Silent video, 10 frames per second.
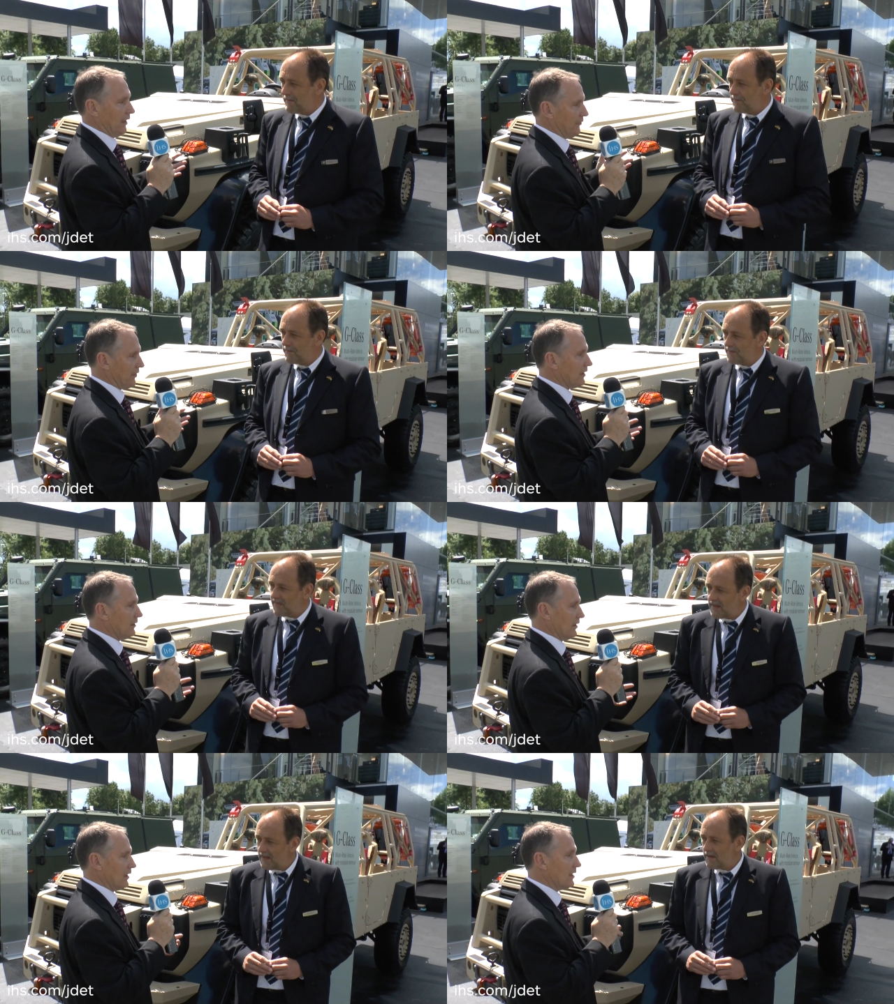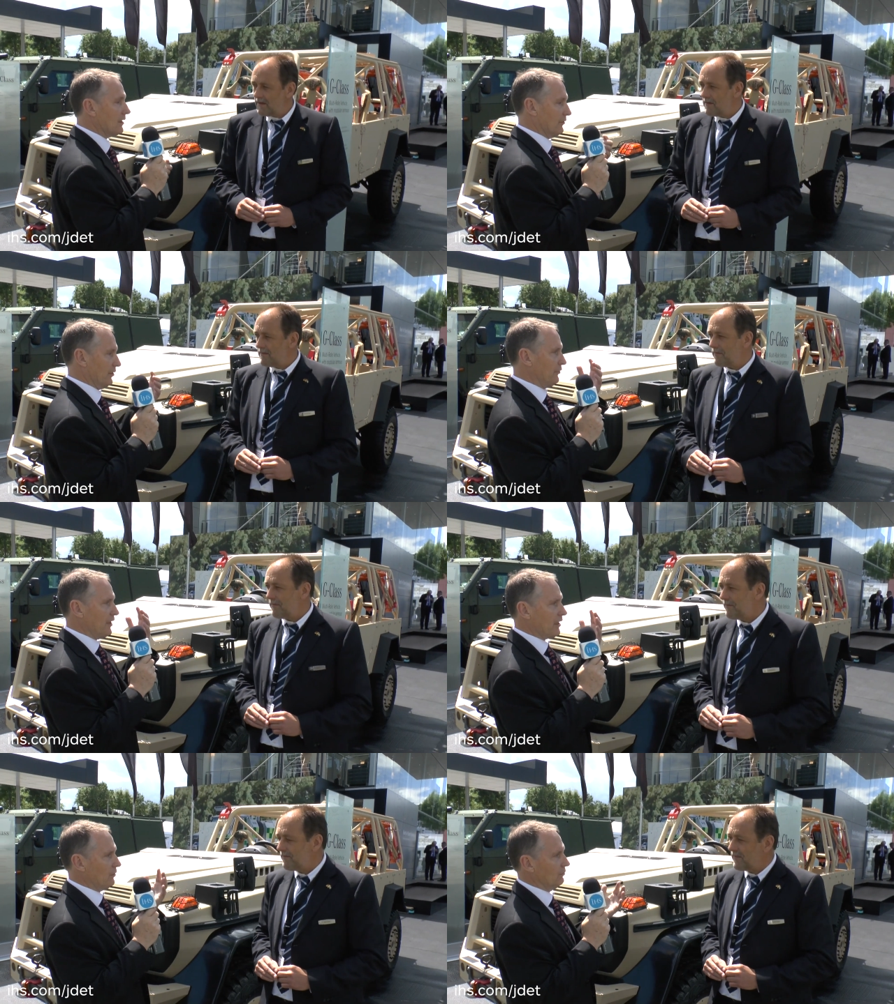Speaker 1: the
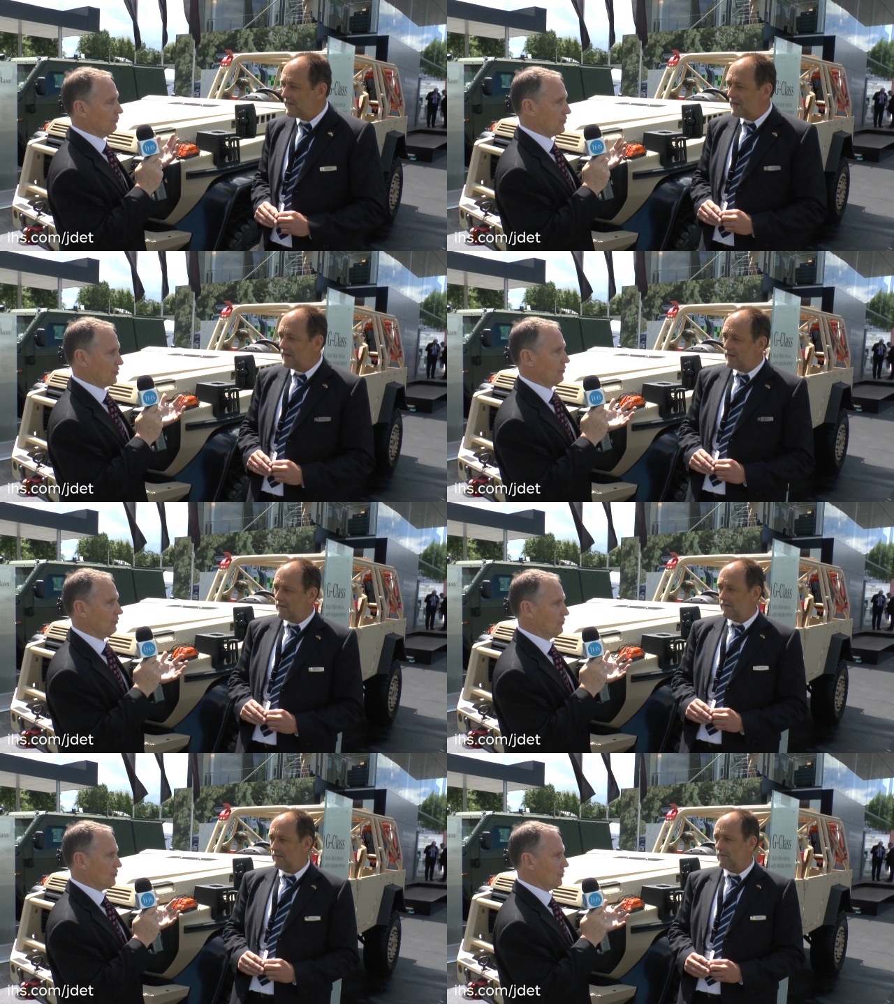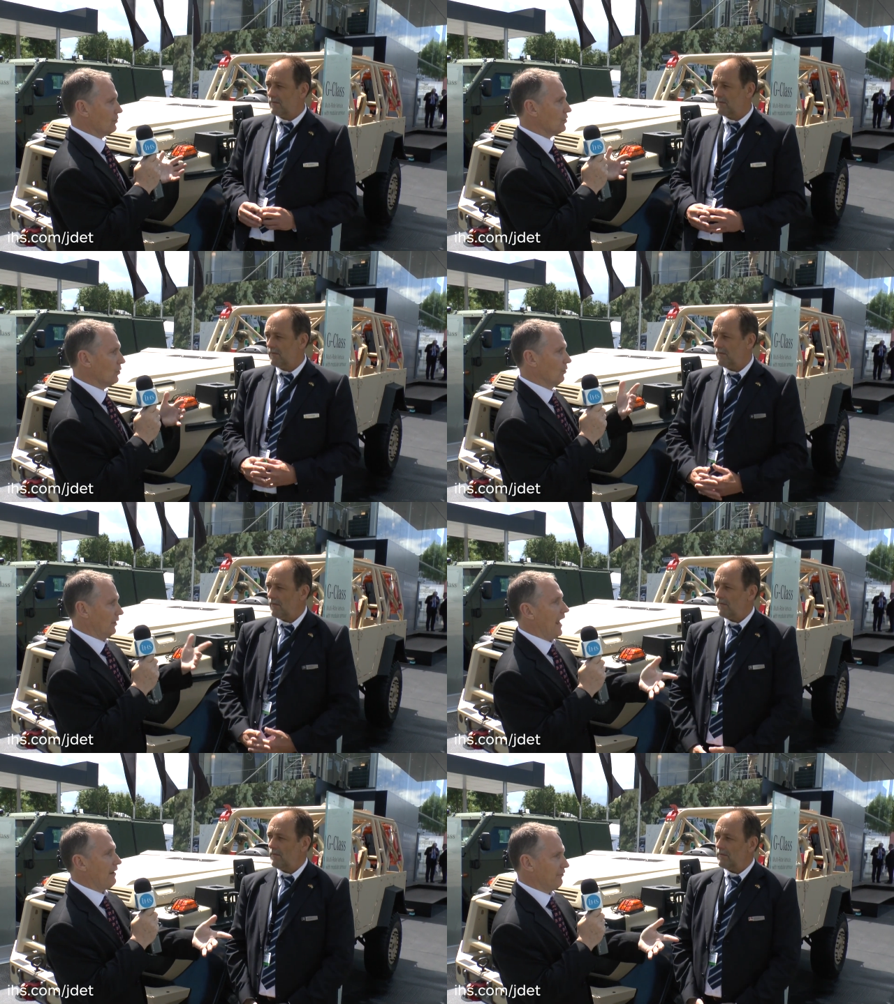vehicle to
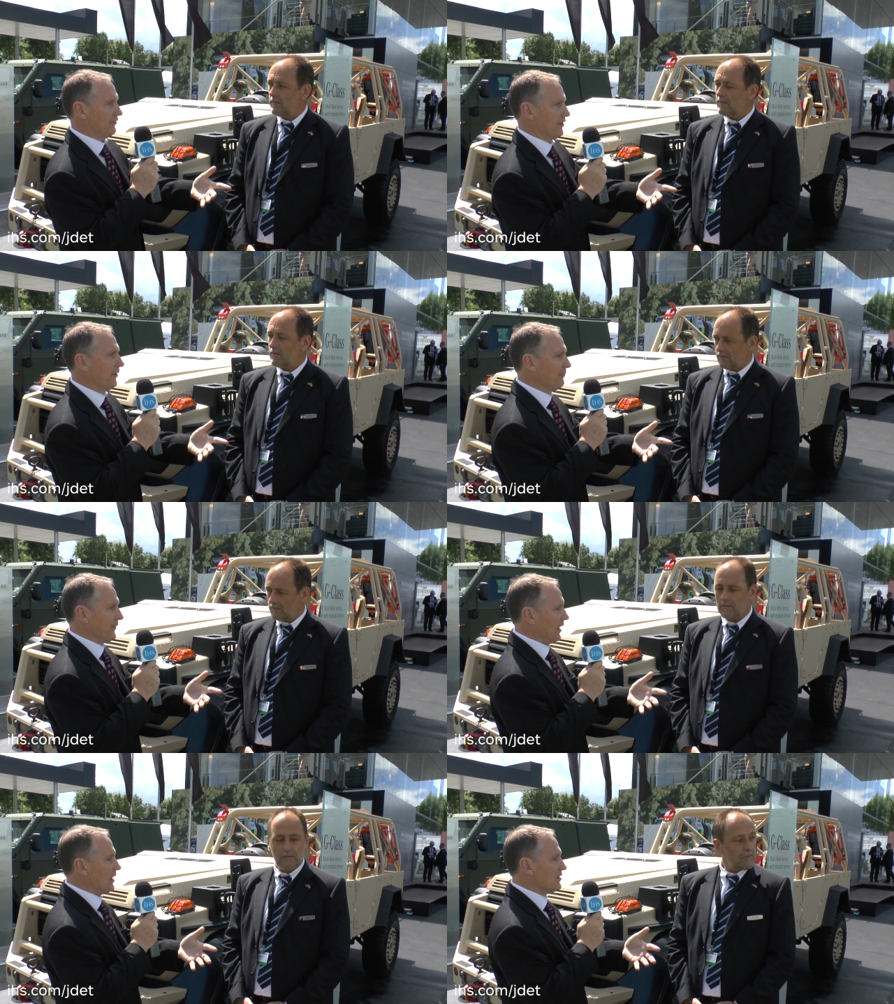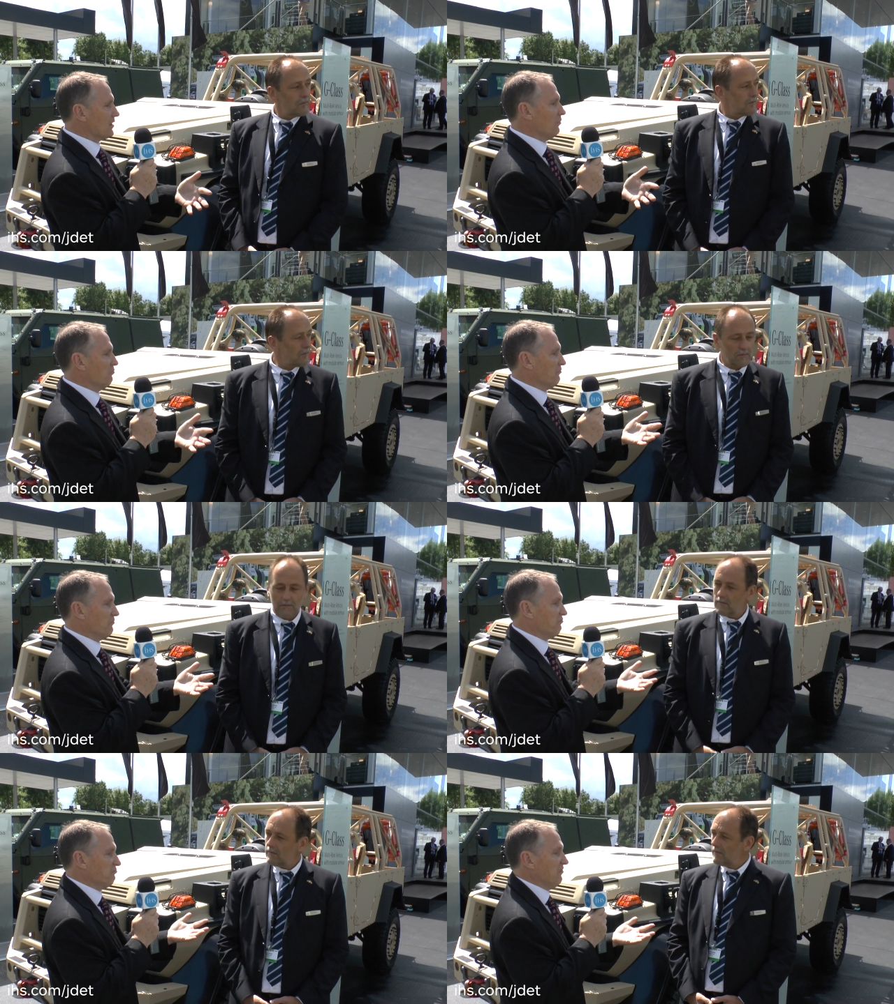your left is
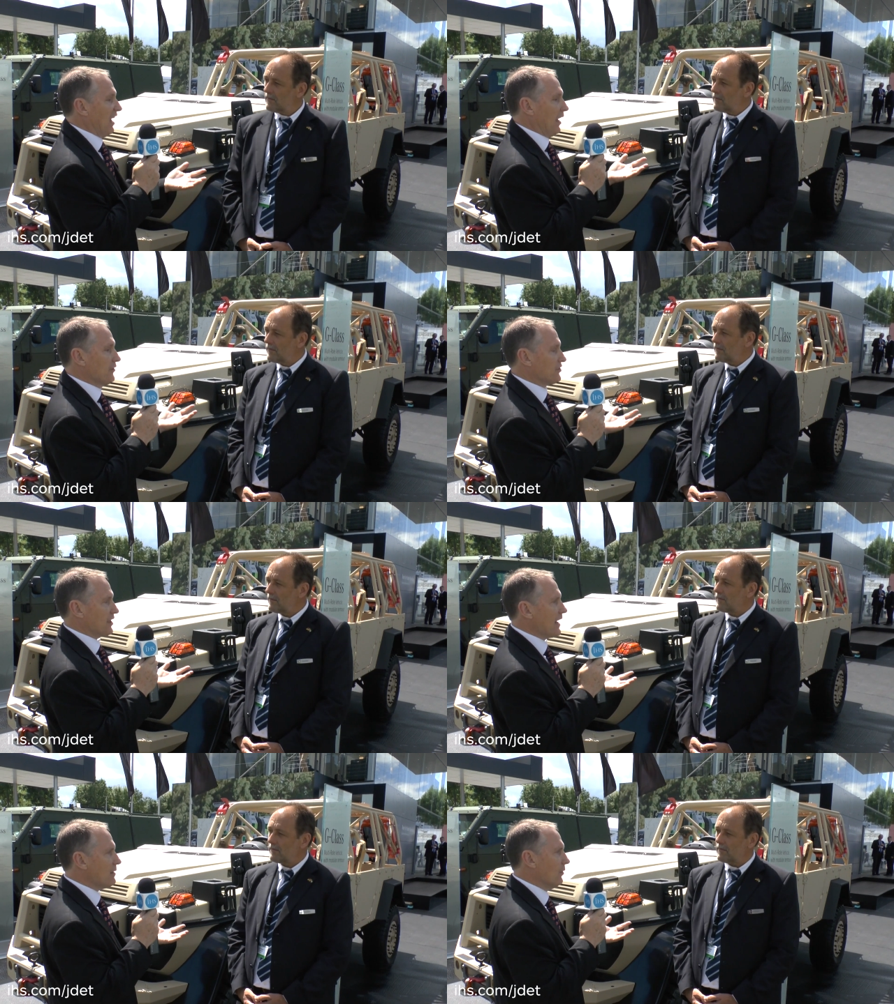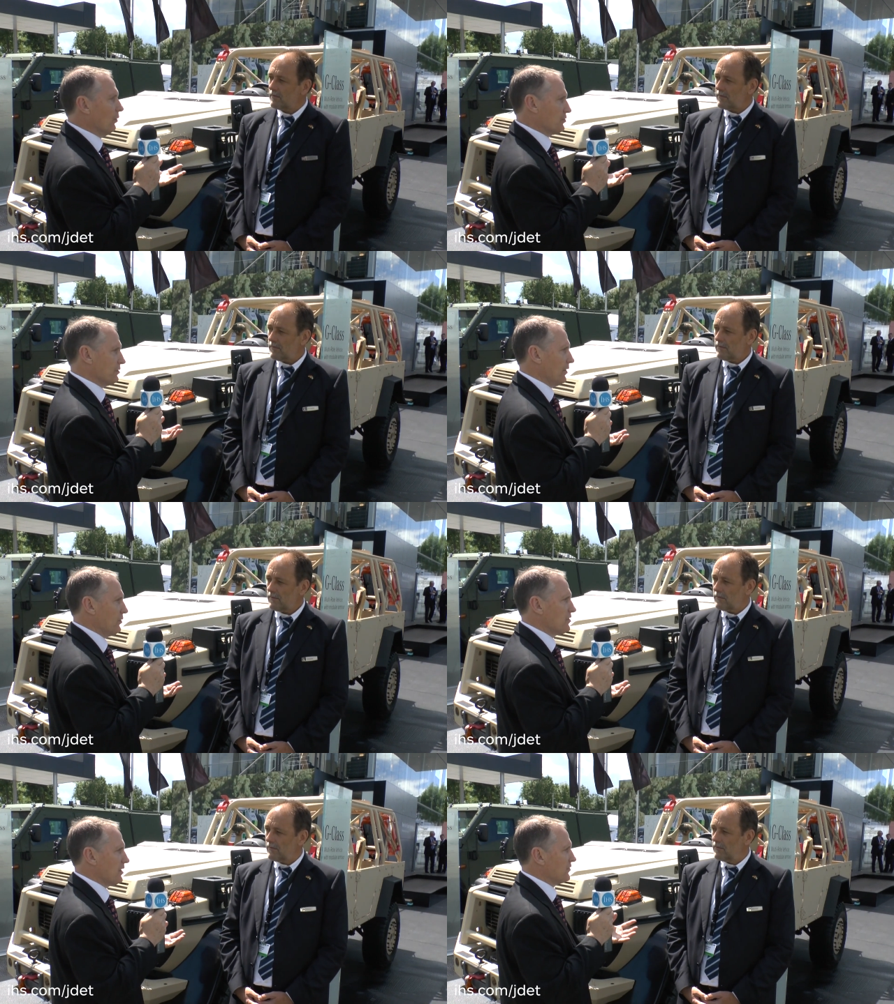same
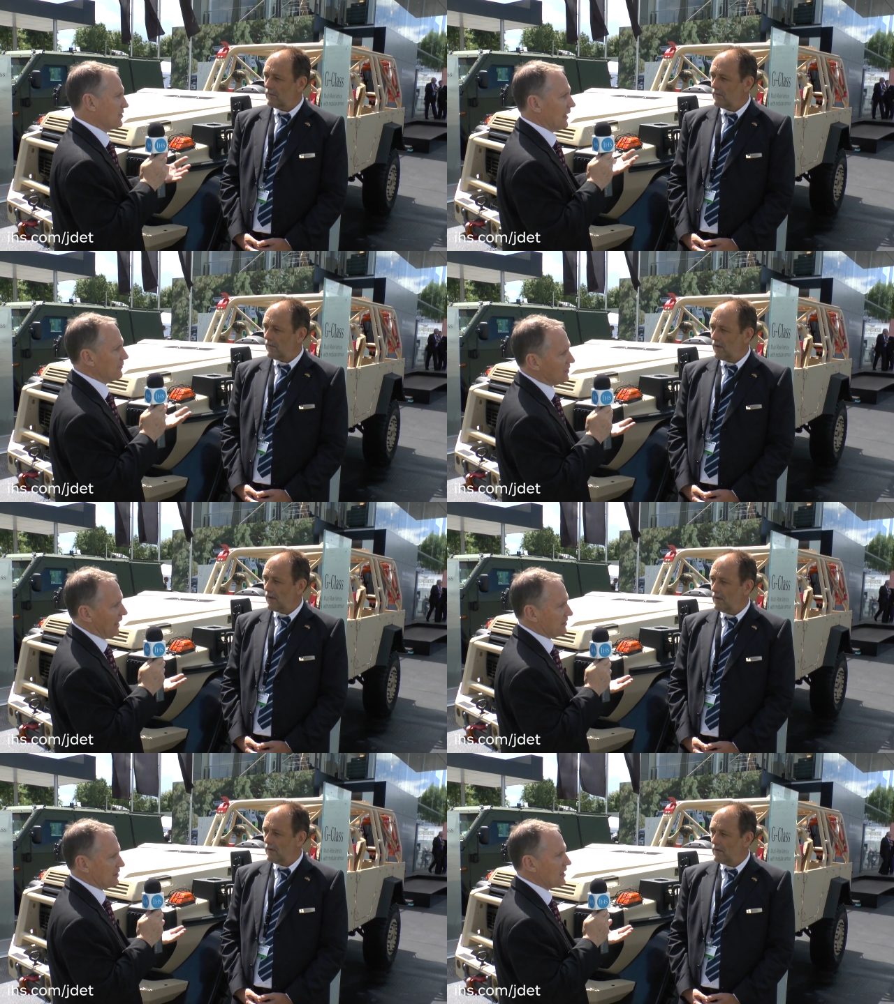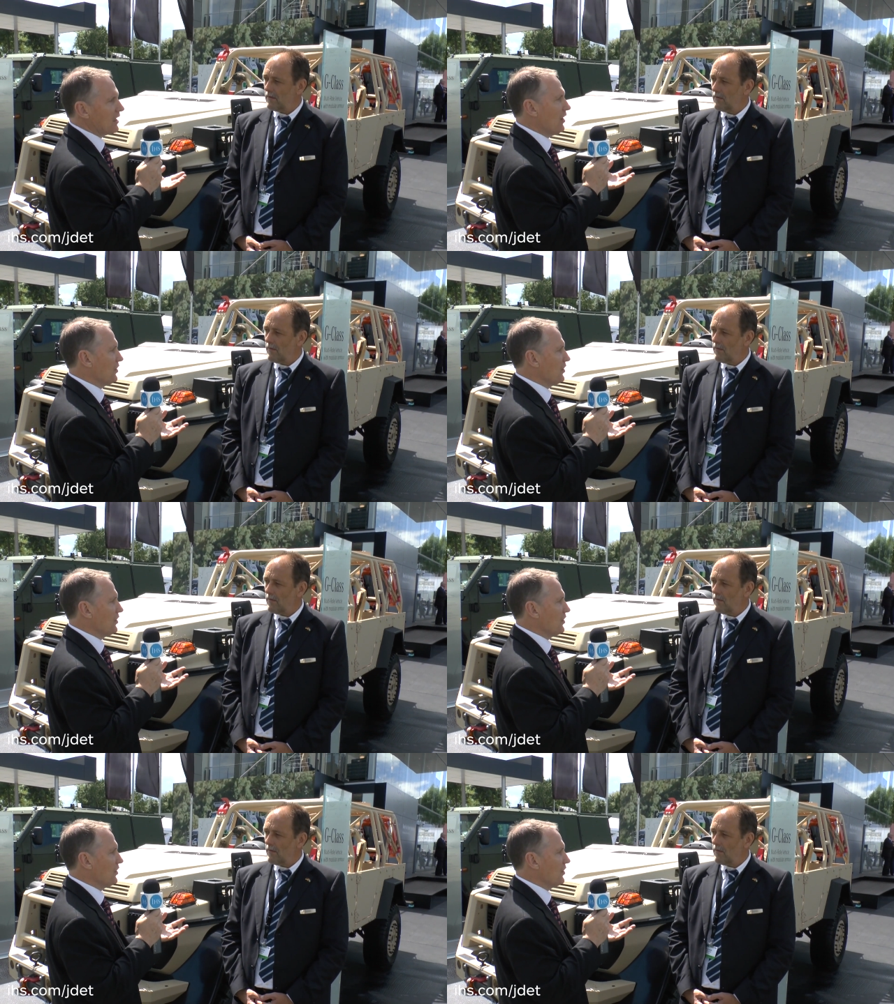automotive, same chassis,